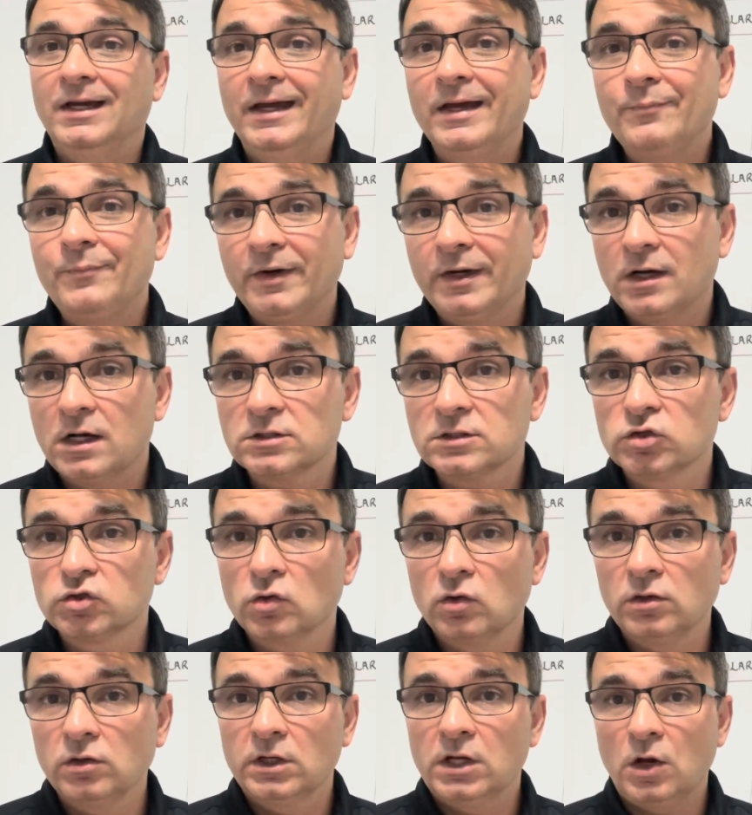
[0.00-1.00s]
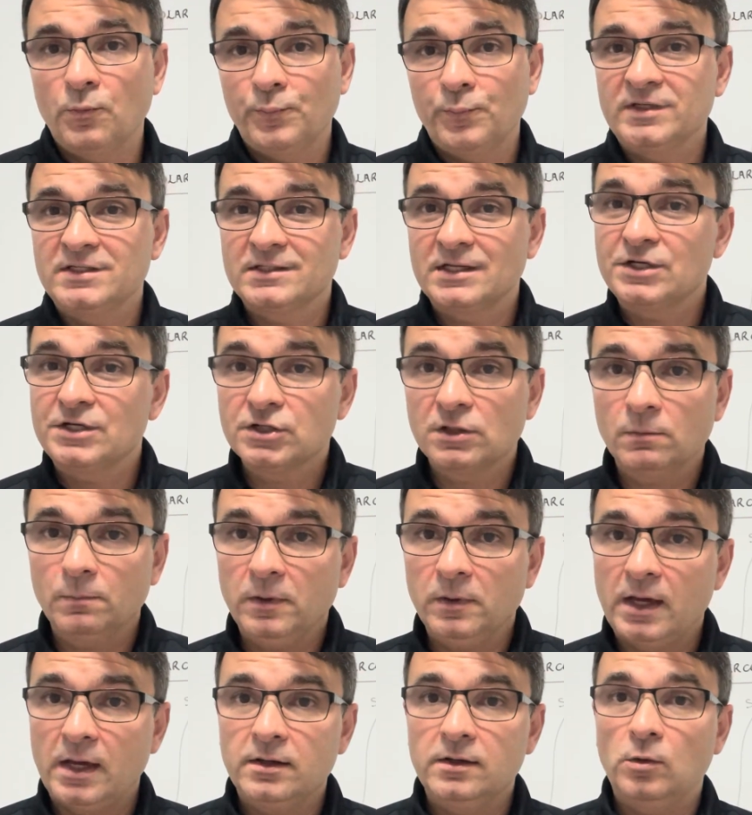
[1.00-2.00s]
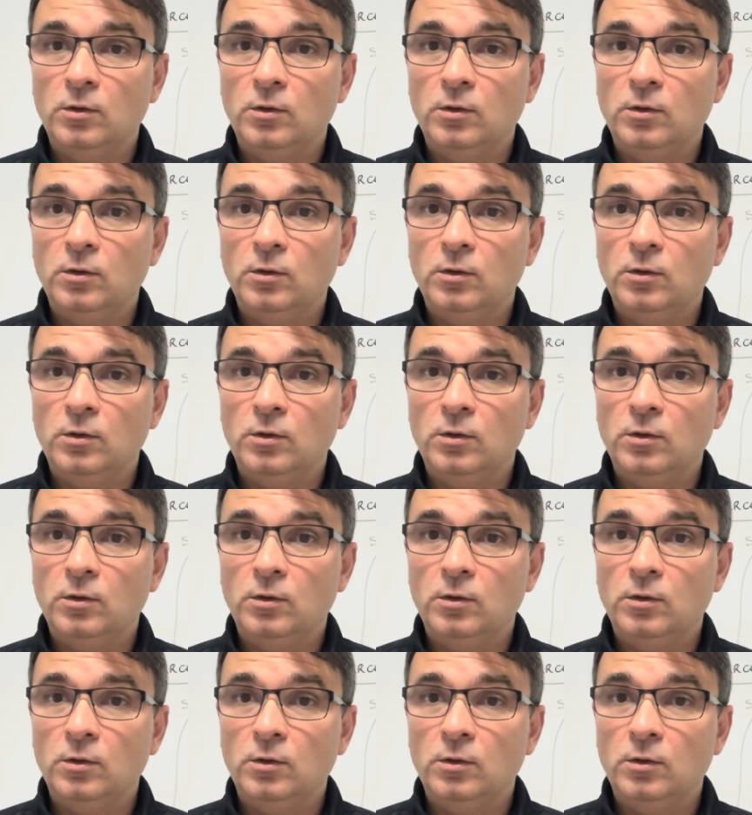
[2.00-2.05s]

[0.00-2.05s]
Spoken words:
Apricot Solar Compensation Plan.